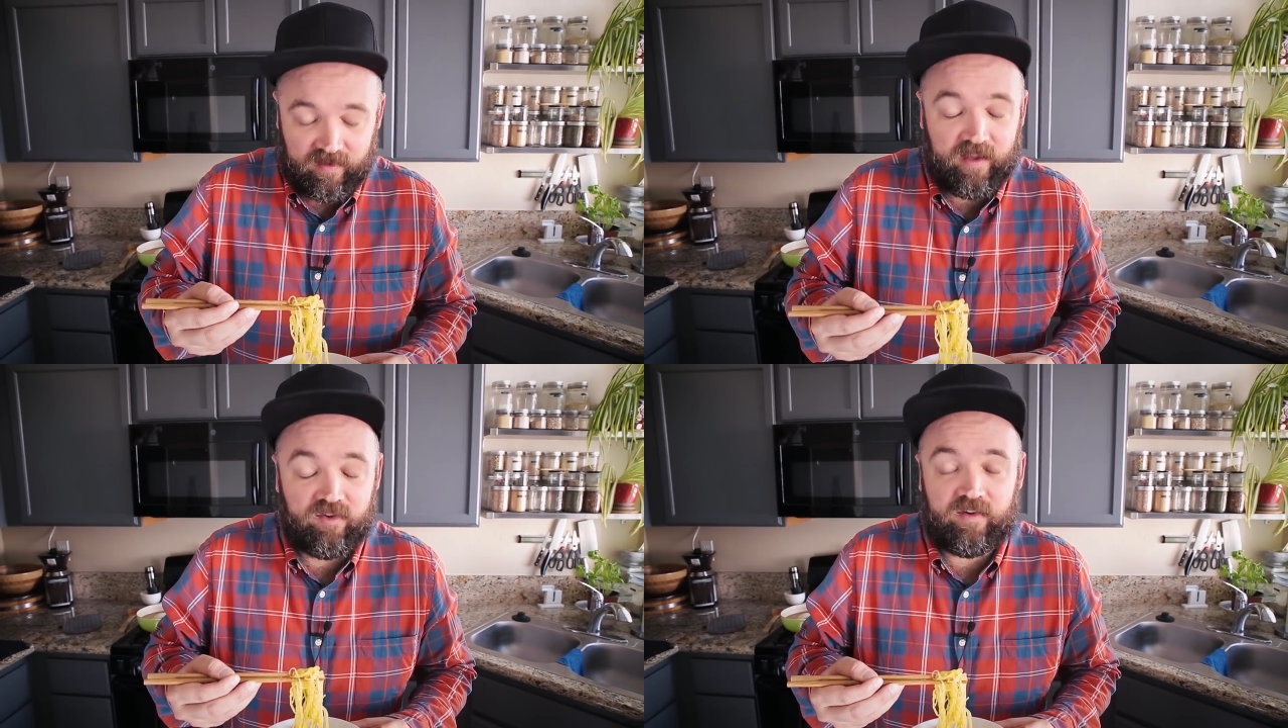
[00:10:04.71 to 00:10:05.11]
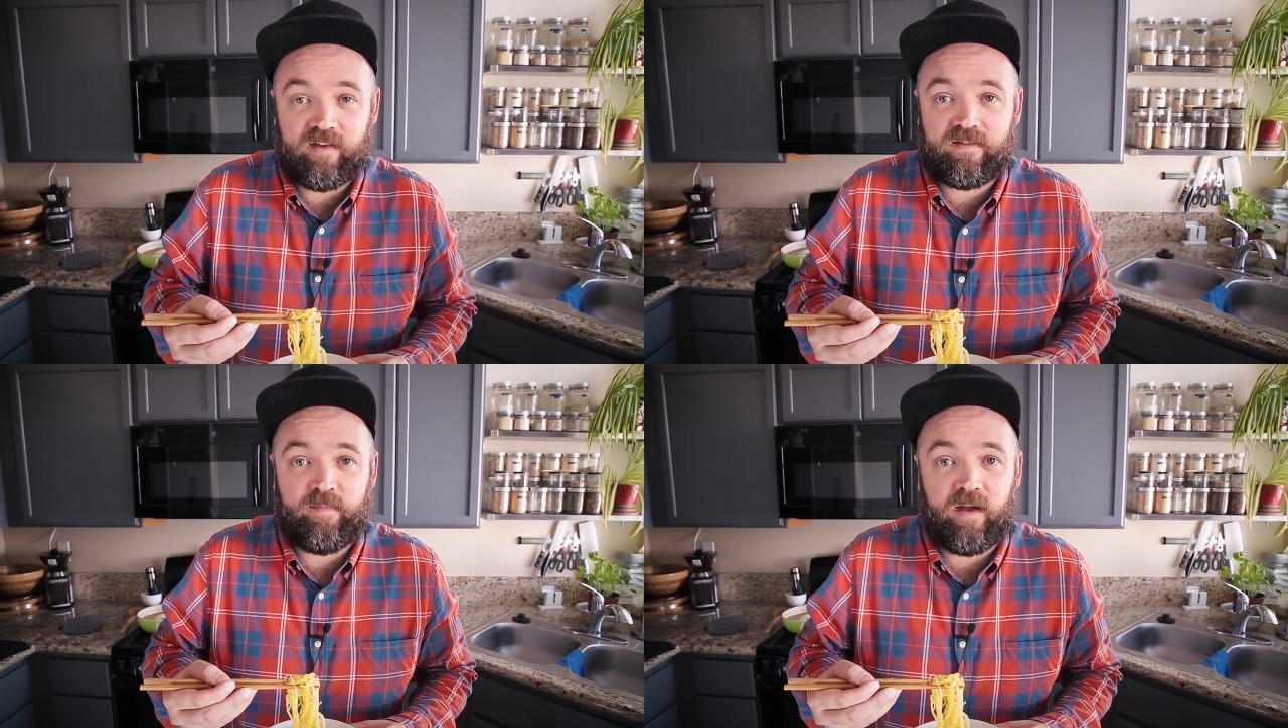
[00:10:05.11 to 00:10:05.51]
The kitchen
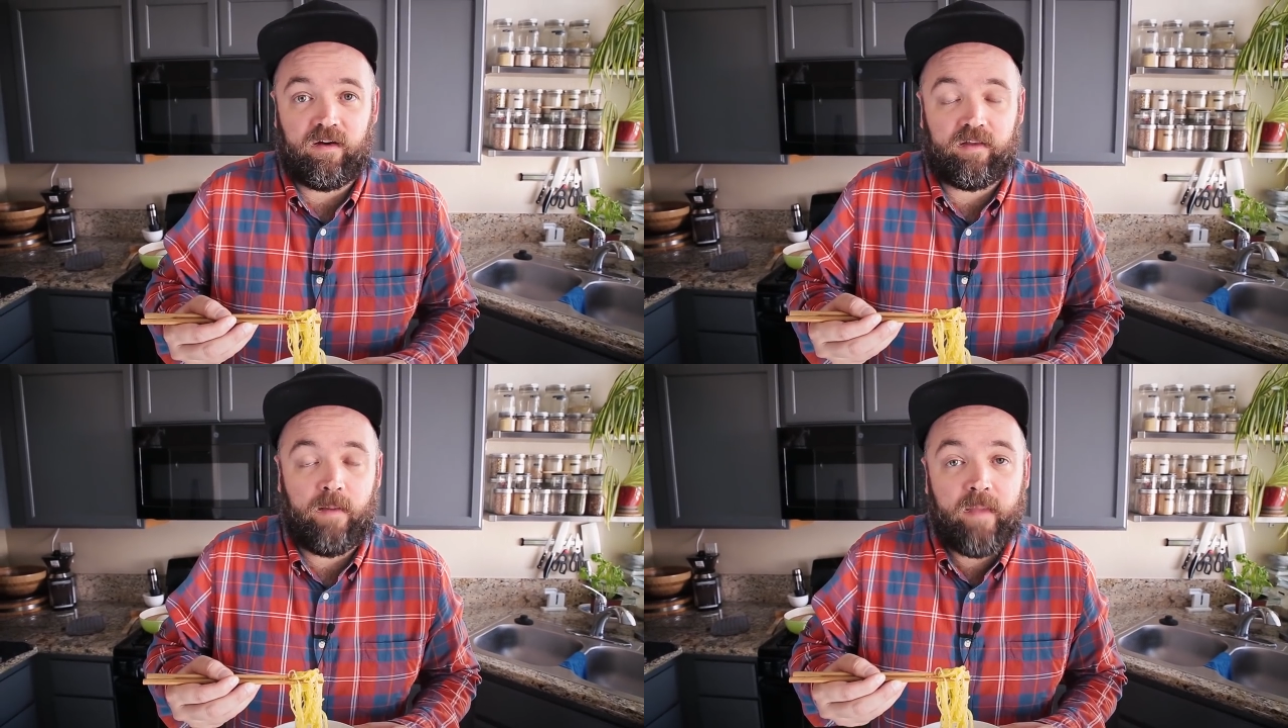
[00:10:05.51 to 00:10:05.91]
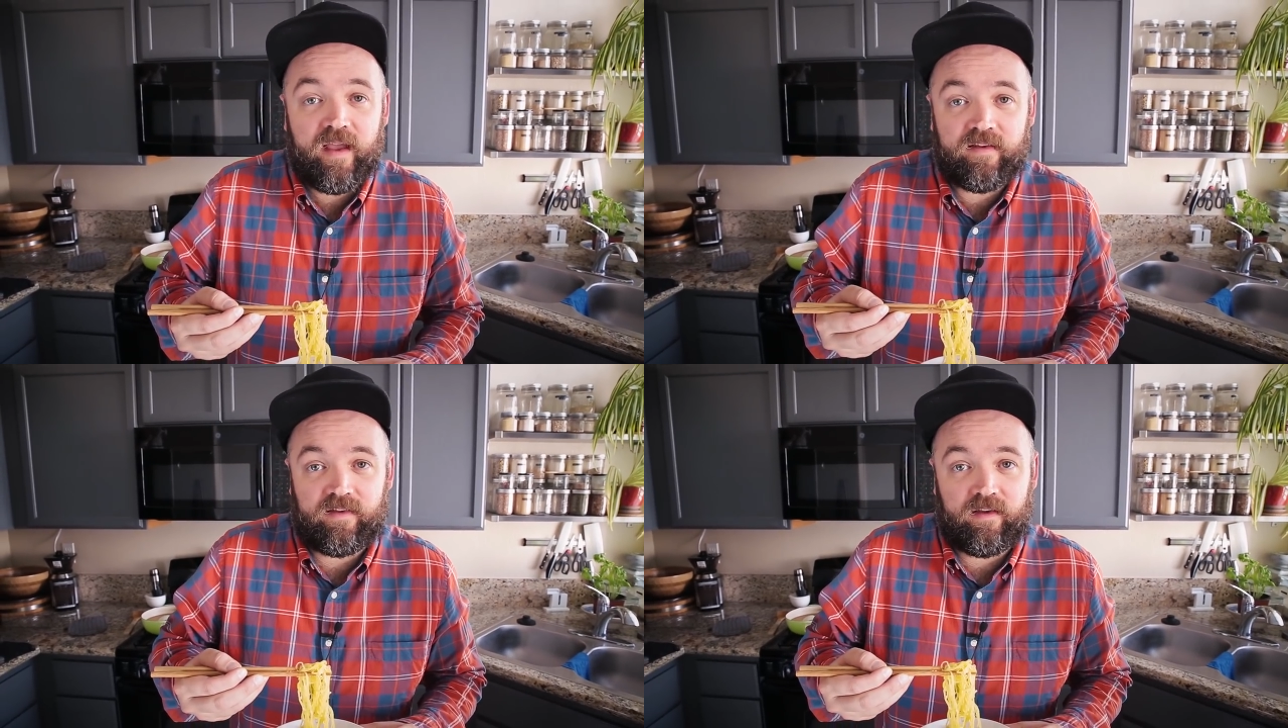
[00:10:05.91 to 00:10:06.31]
has smelled
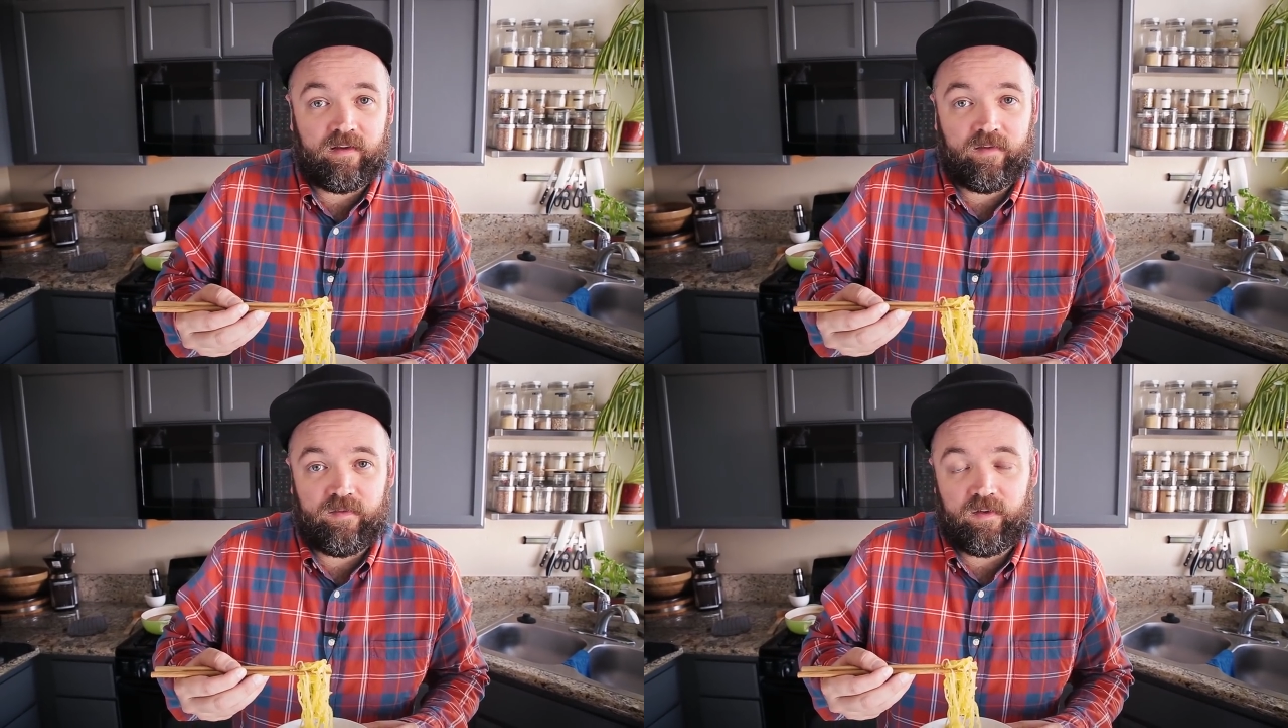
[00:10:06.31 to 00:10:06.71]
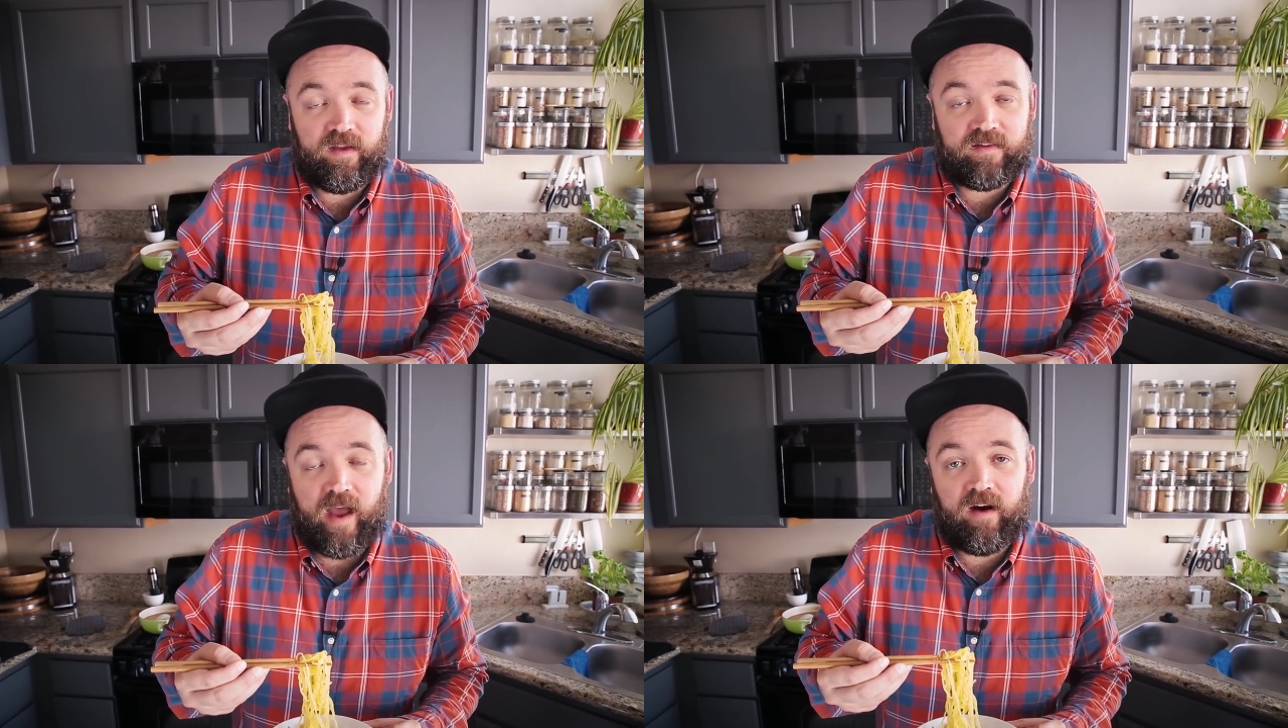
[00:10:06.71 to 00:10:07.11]
amazing for
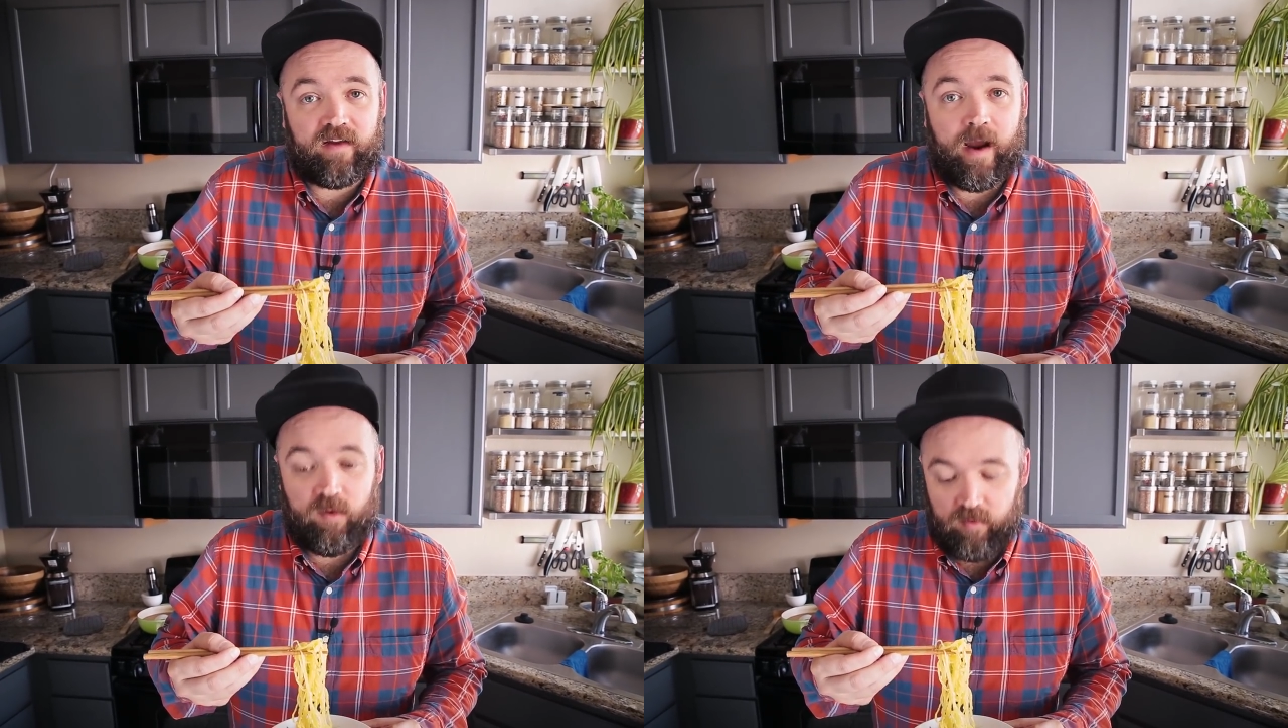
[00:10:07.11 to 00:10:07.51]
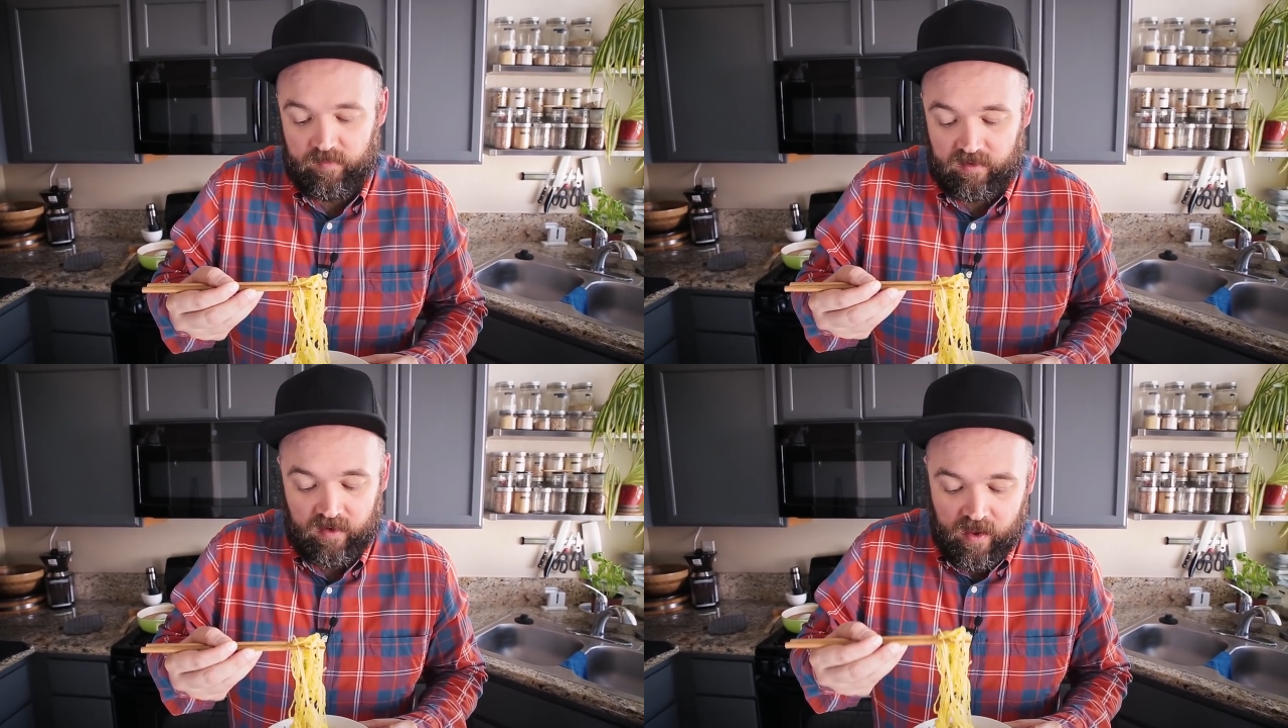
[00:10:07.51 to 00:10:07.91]
the entire time that
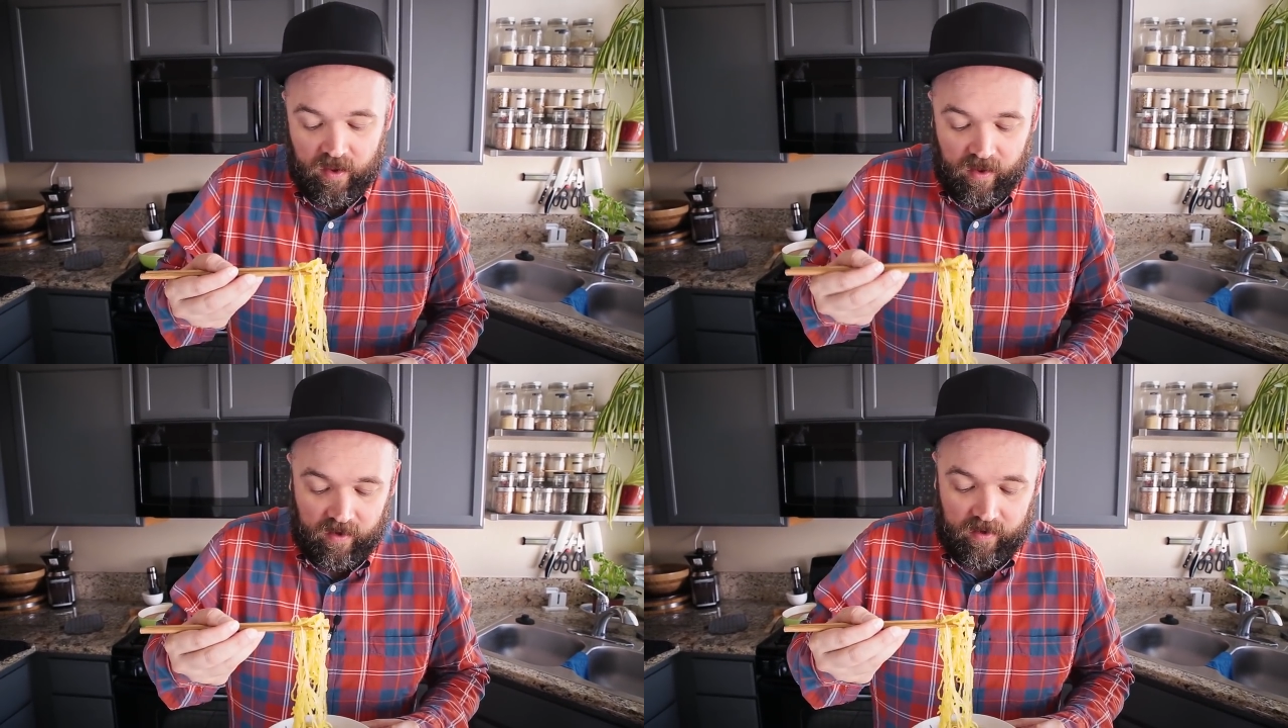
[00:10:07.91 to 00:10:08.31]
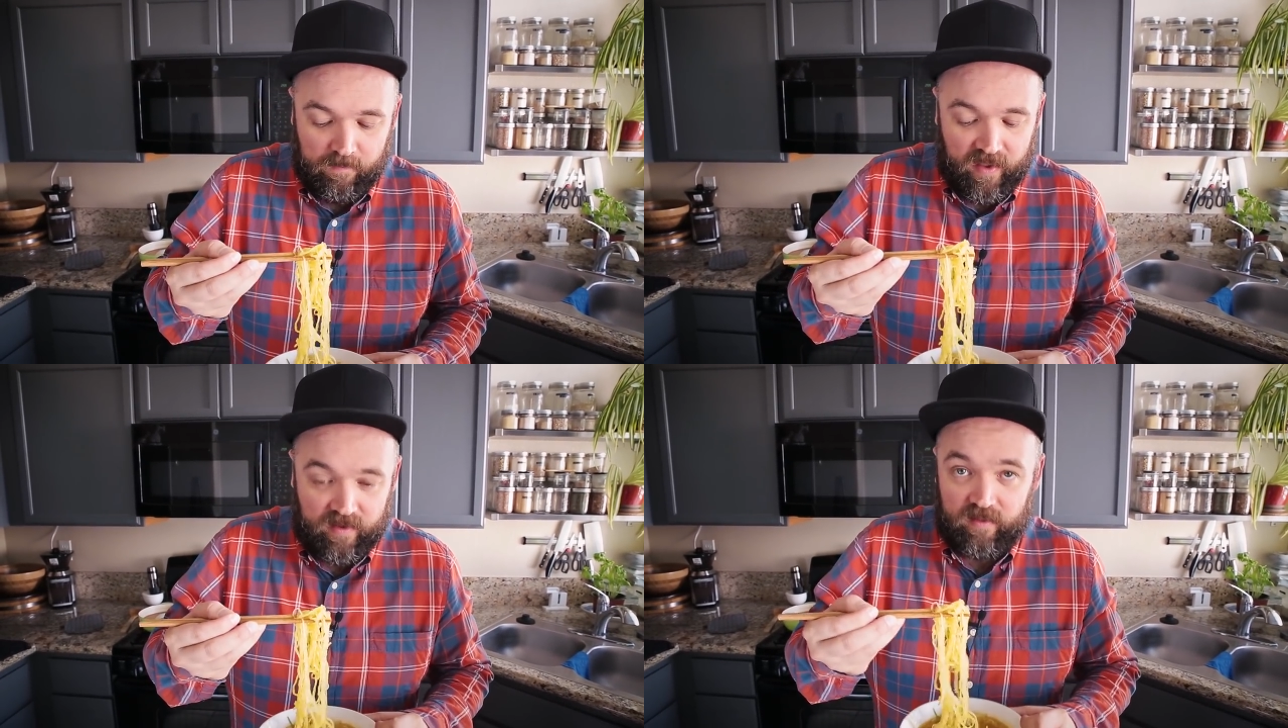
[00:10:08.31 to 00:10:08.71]
we've been uh,
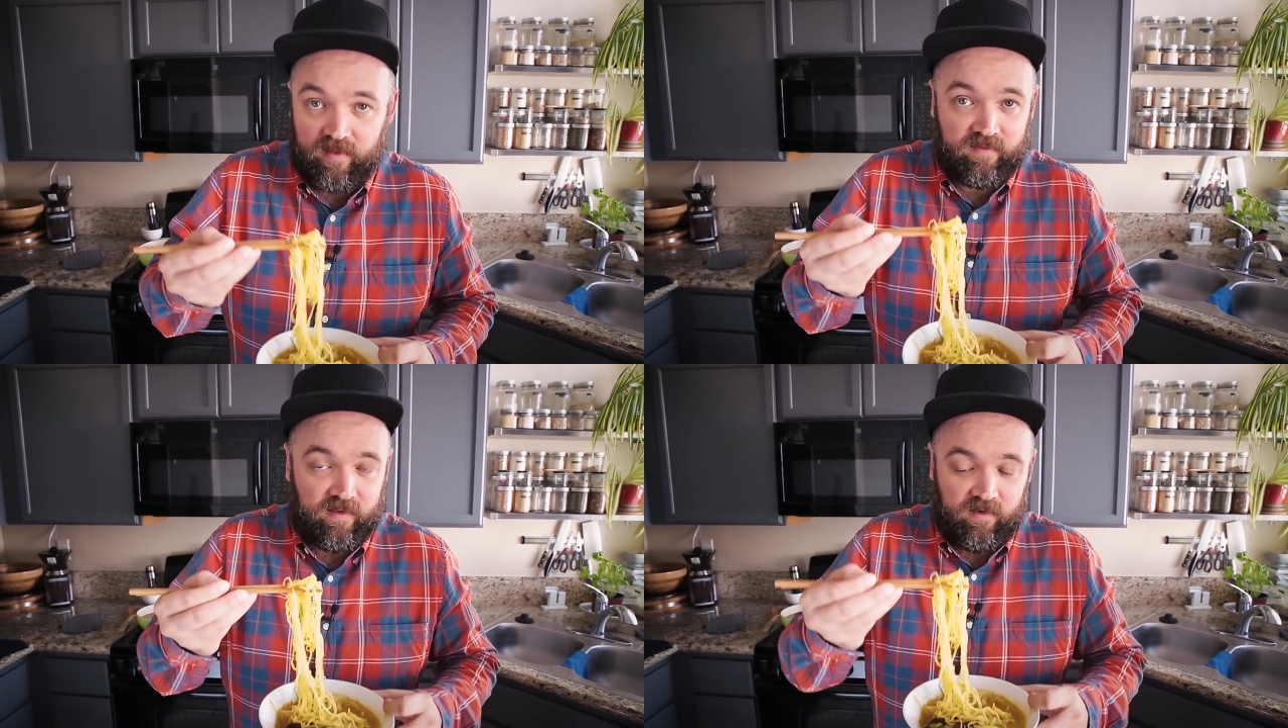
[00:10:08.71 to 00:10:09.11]
making this.